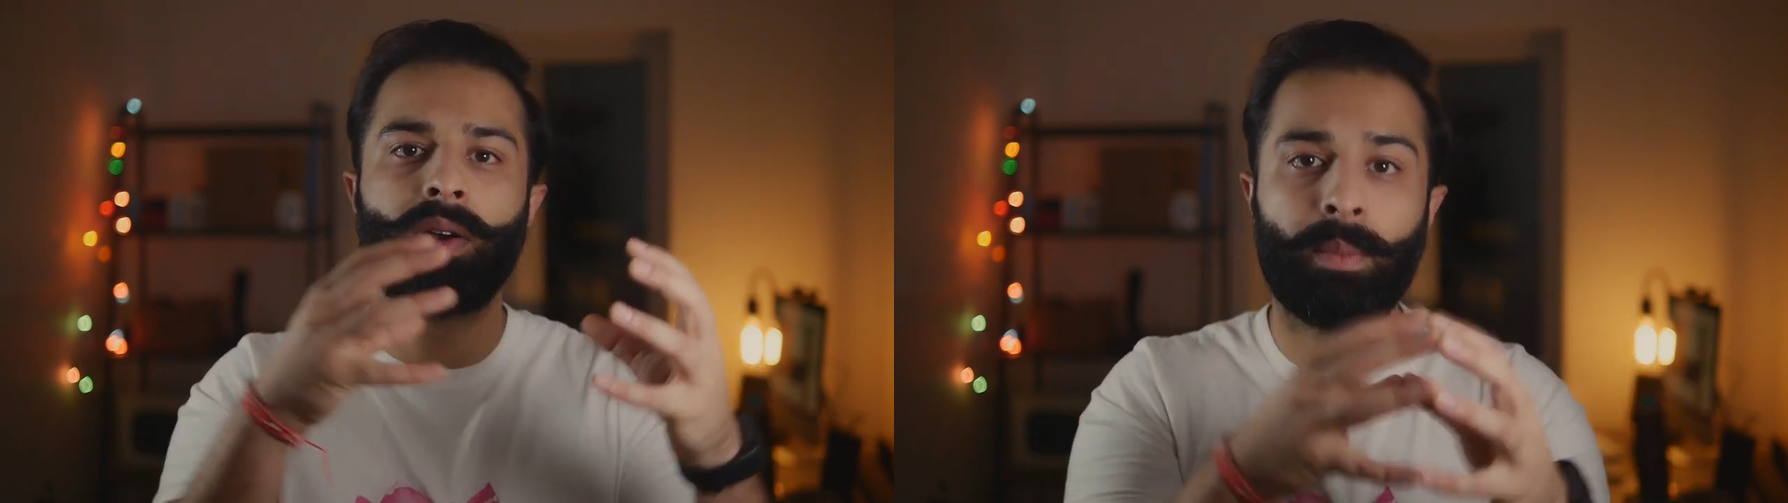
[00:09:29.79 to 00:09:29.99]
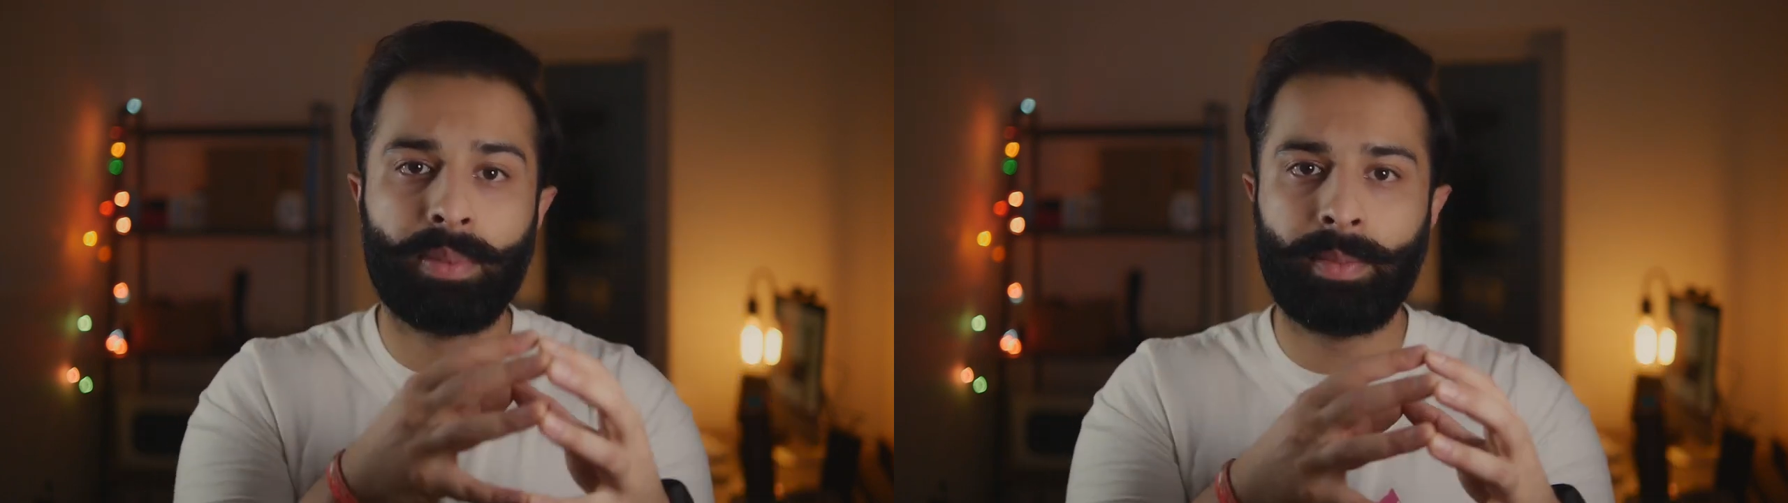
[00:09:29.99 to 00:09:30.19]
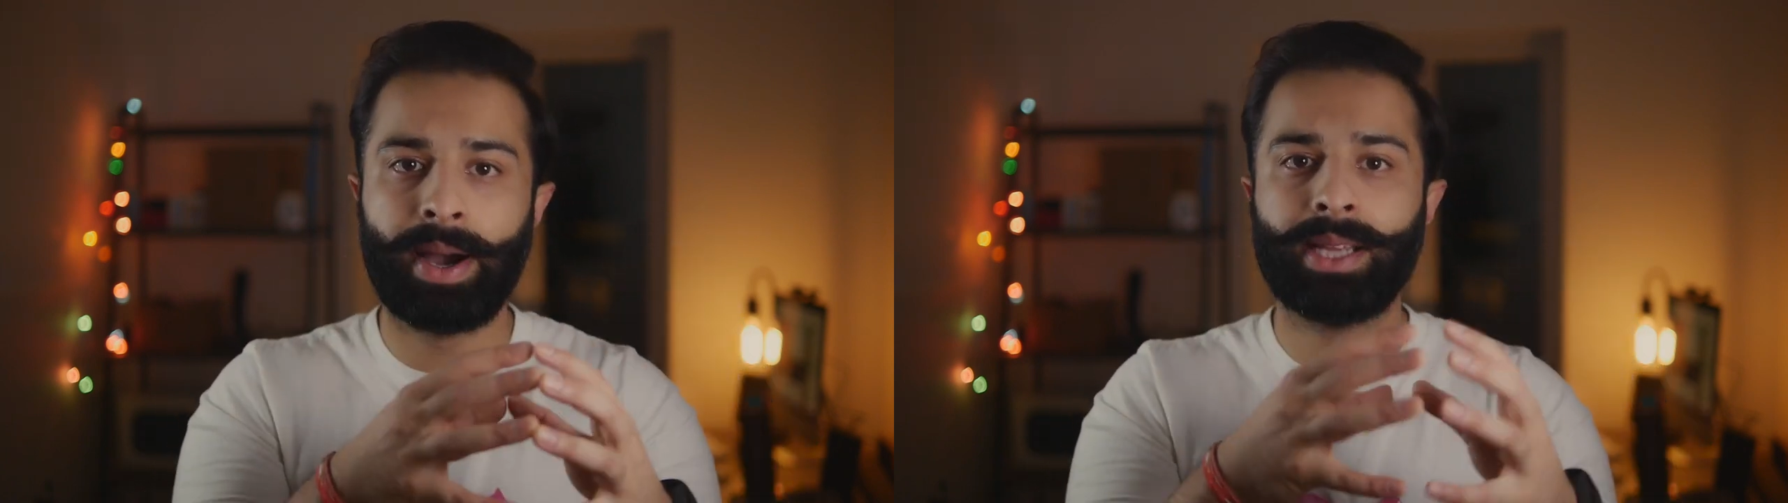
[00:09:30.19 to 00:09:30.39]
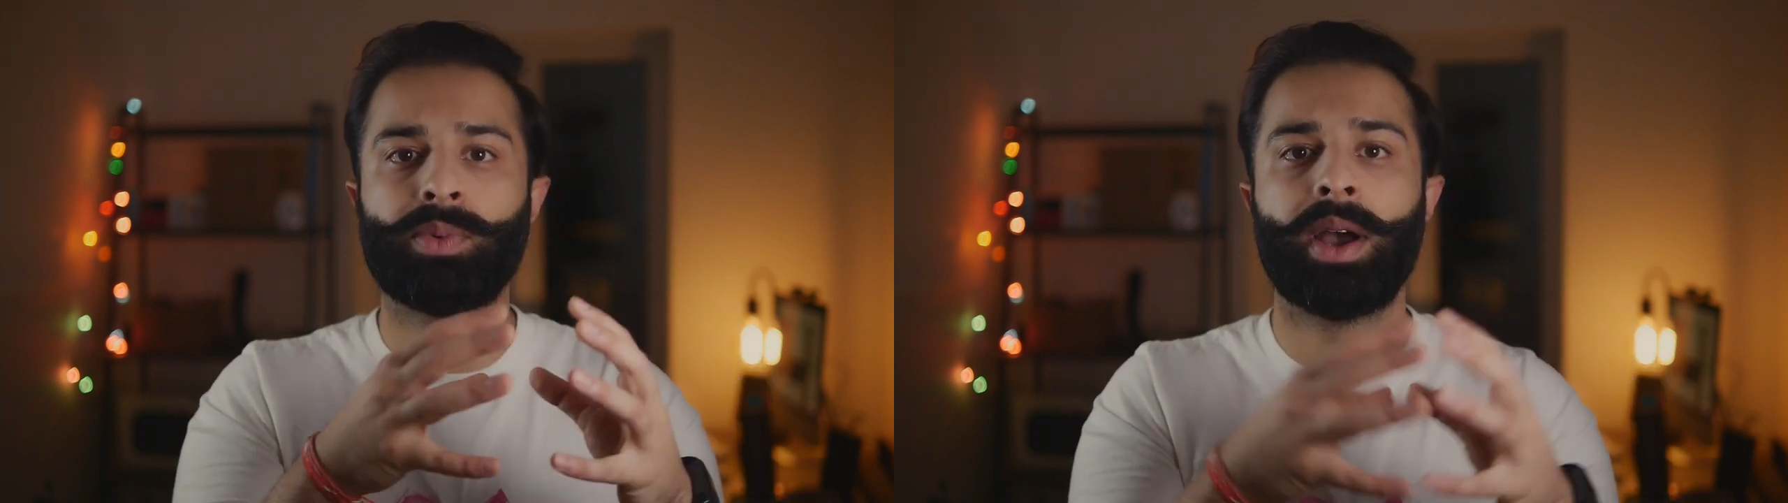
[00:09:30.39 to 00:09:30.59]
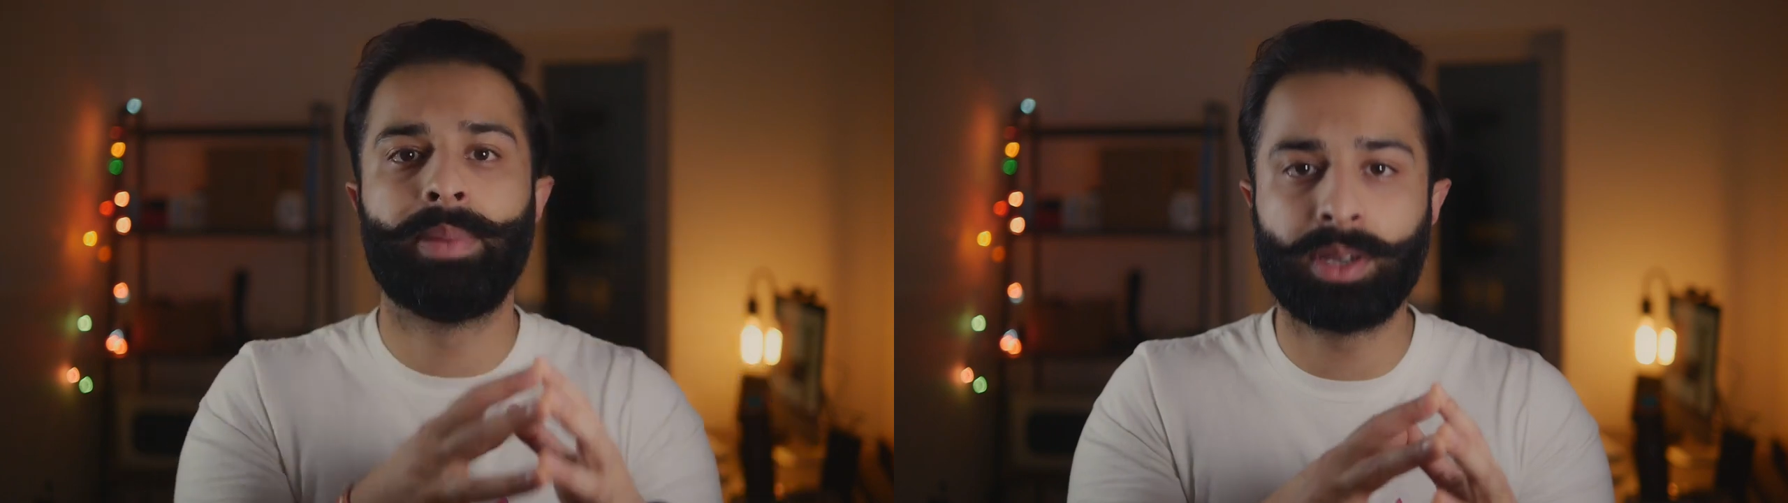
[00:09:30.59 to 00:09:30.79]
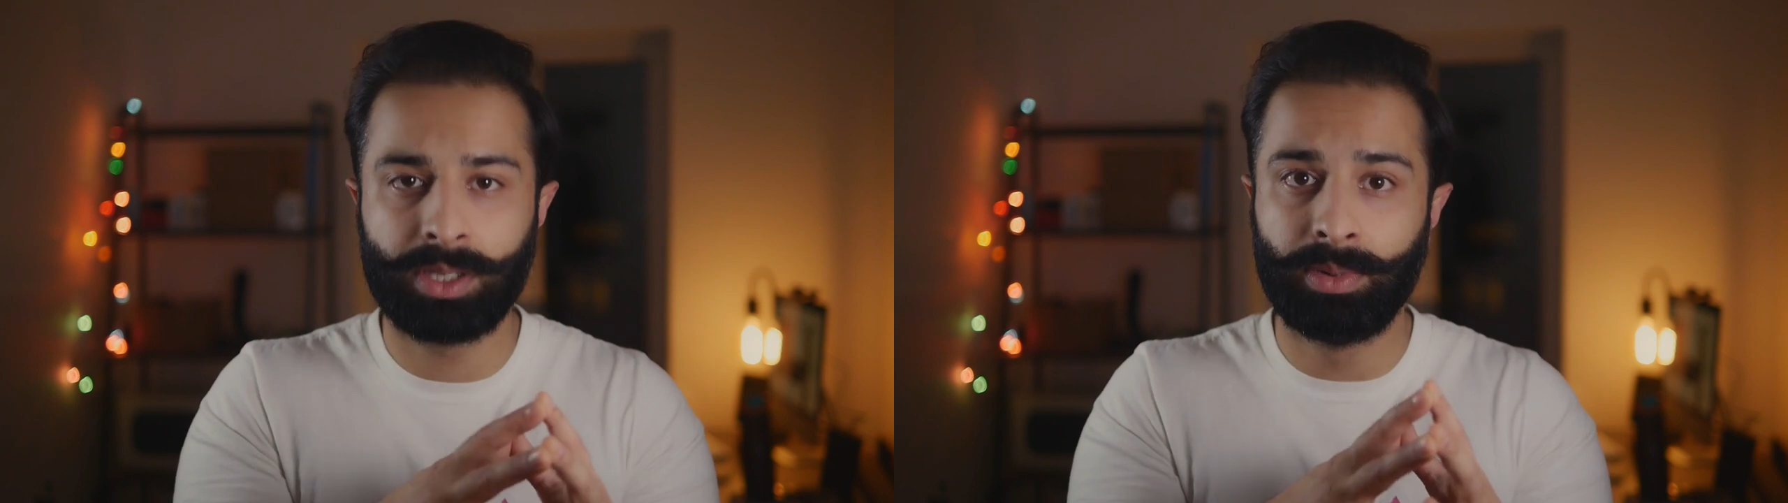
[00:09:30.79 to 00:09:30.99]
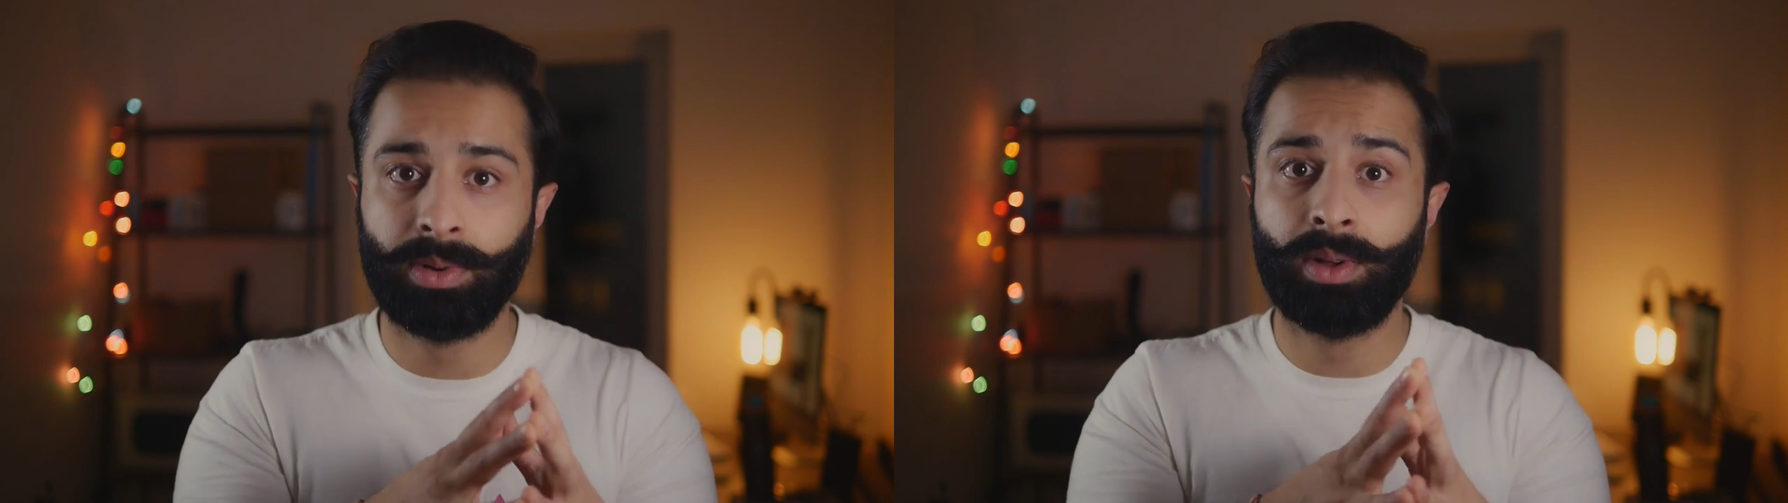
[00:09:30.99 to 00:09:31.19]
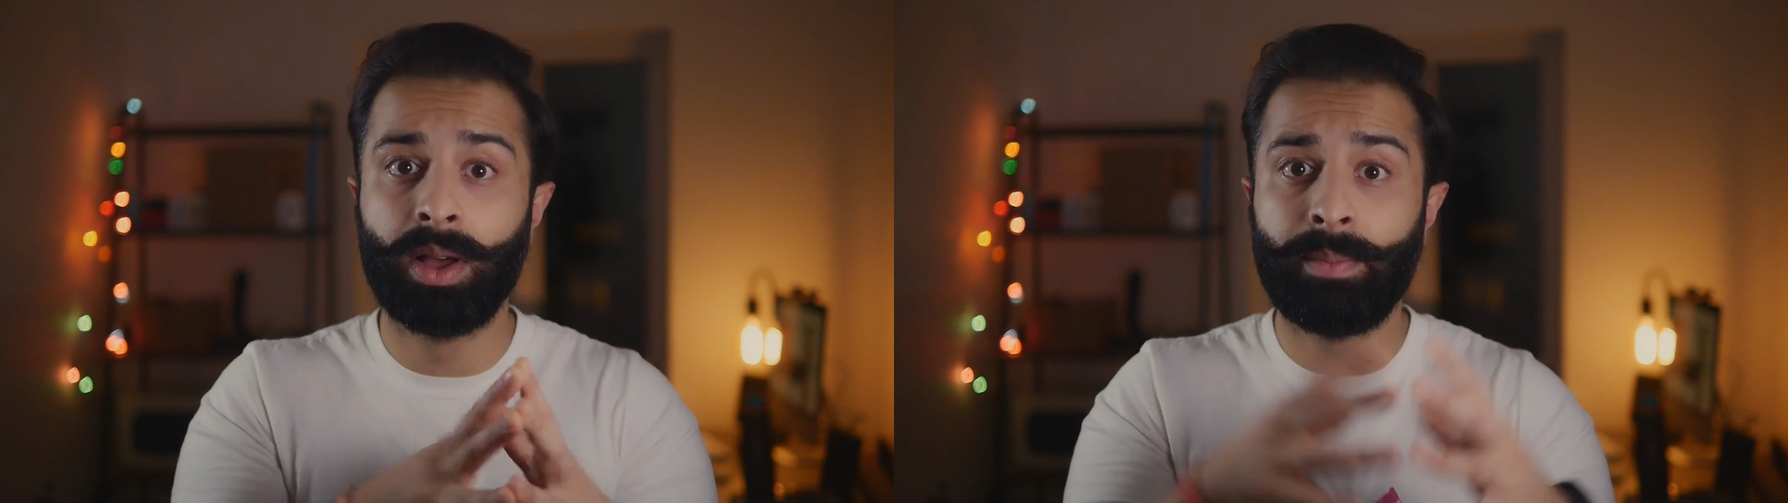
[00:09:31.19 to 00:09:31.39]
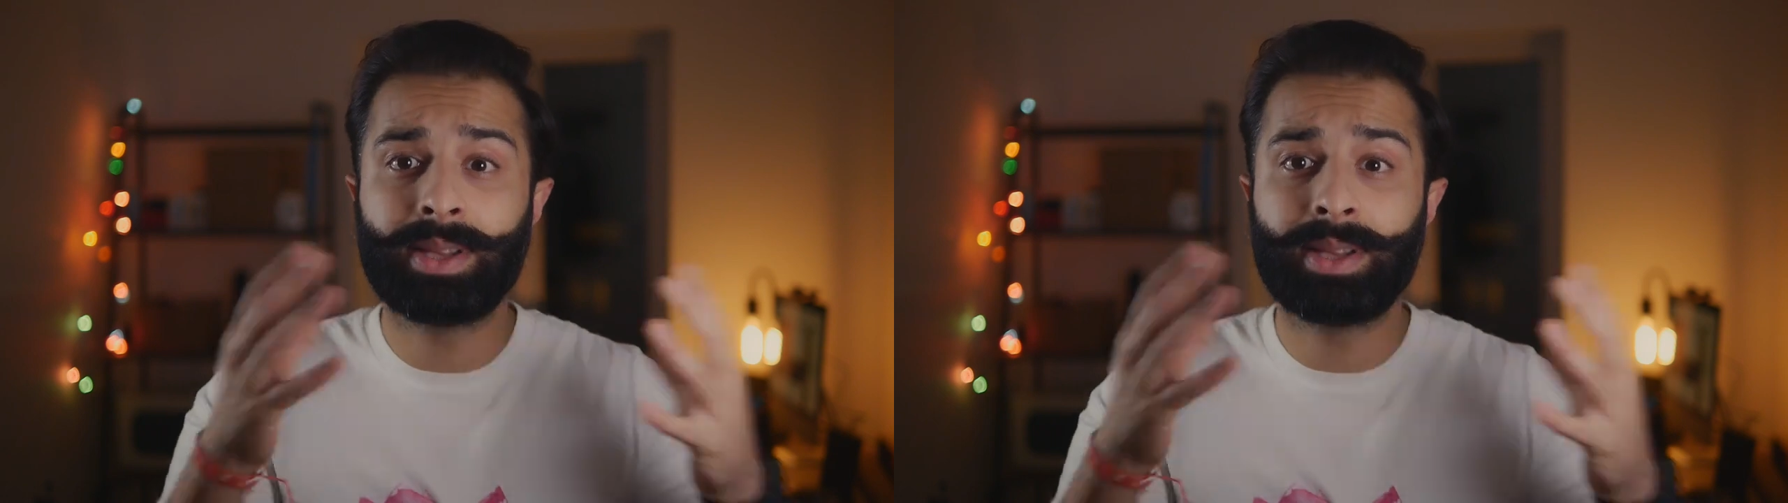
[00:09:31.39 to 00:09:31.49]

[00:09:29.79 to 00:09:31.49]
compromise where possible,